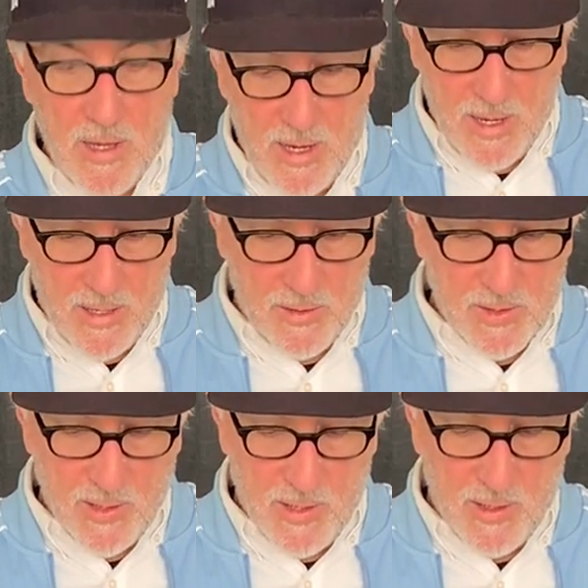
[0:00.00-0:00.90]

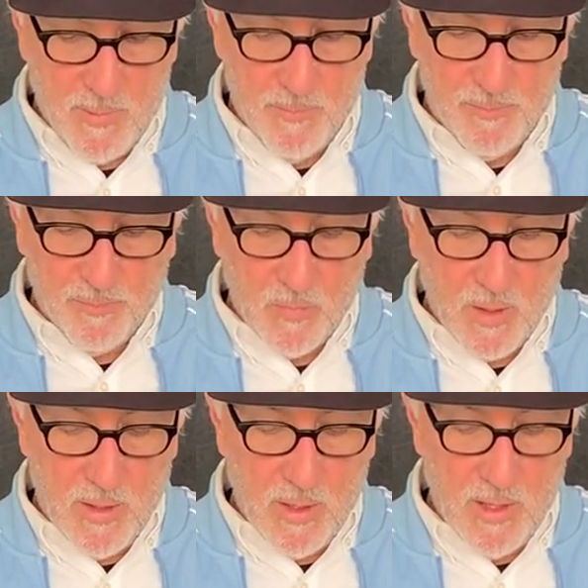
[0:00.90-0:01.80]
And
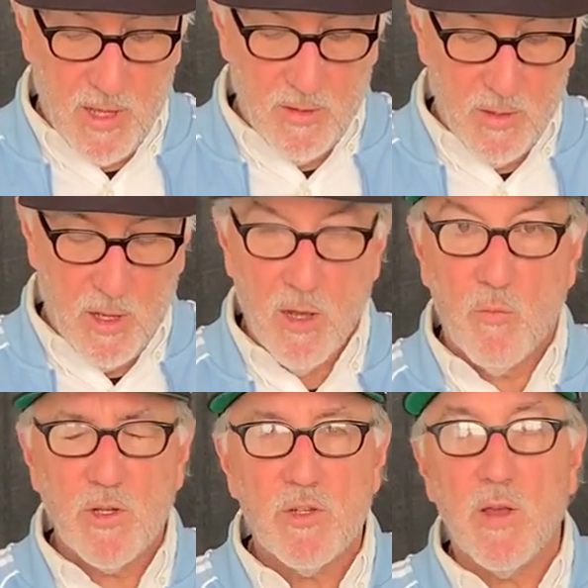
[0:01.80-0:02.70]
then
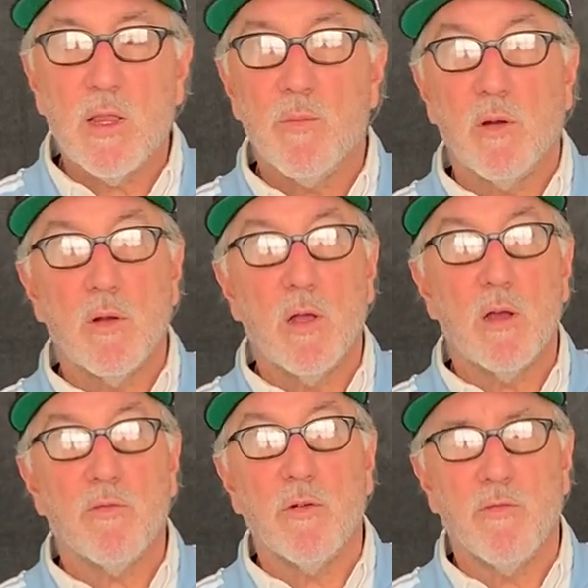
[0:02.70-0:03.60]
what
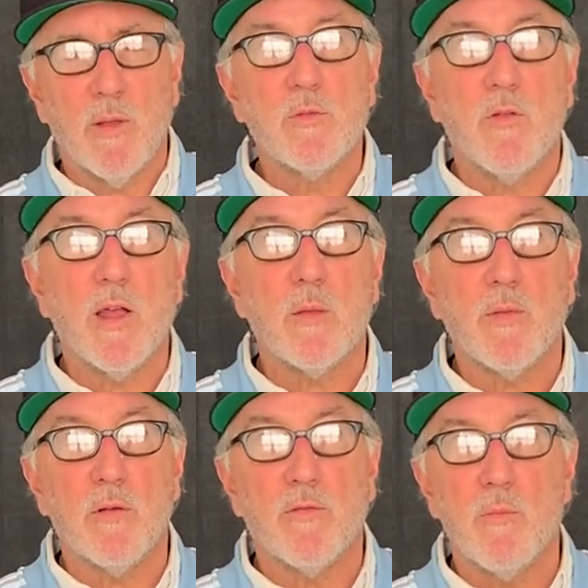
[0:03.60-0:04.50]
developer? For film
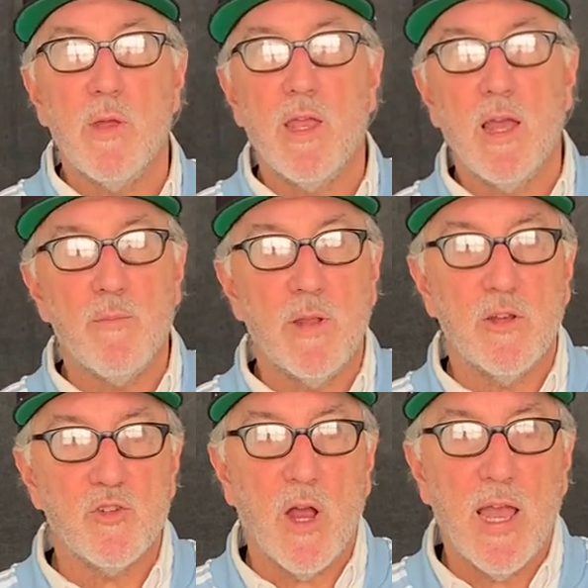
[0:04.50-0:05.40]
developer, for me, I've been
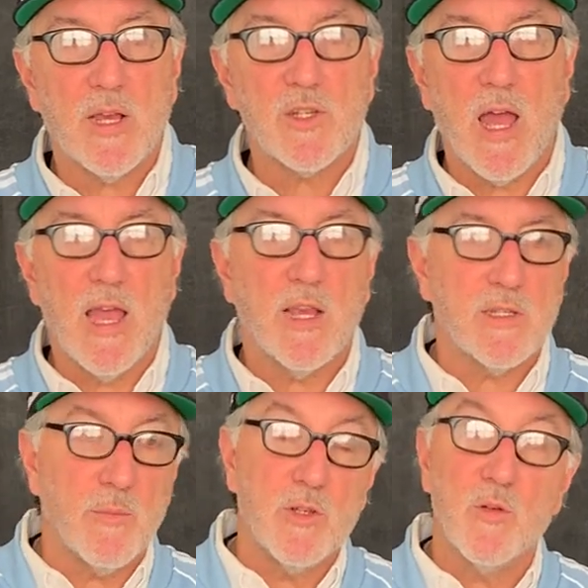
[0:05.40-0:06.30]
a Tri-X guy
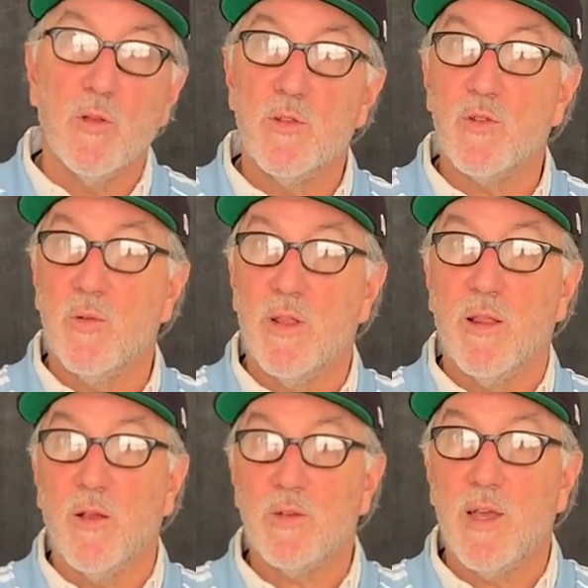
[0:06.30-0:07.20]
because I've been doing this a really
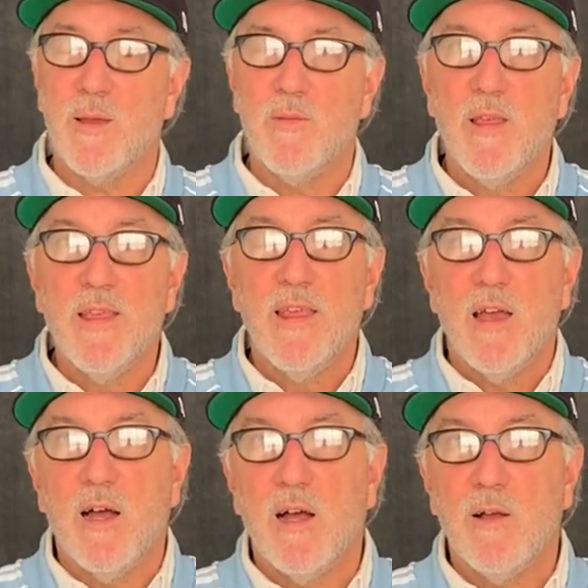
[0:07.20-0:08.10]
long time.
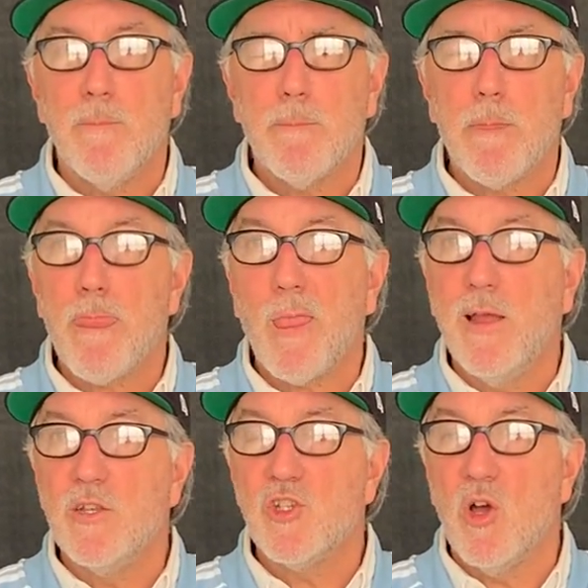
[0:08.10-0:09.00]

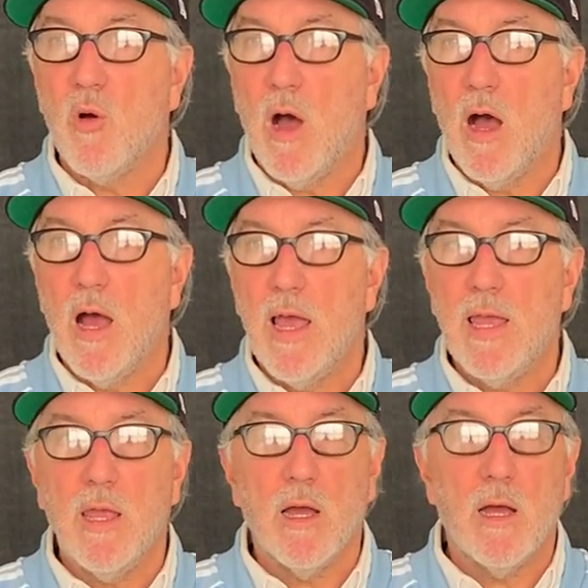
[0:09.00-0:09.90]
And so
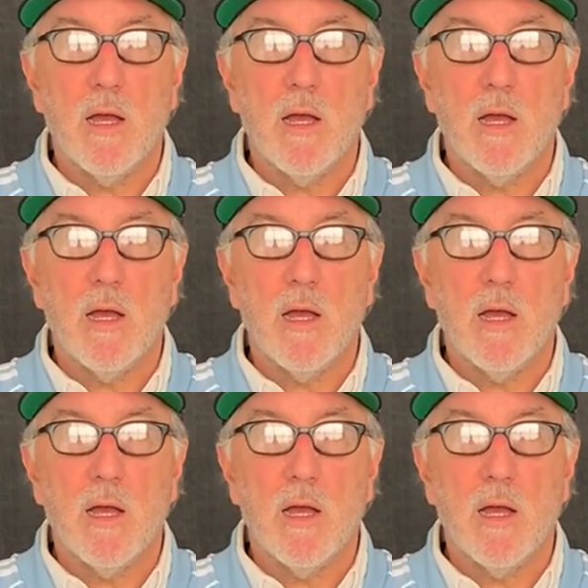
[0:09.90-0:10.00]
I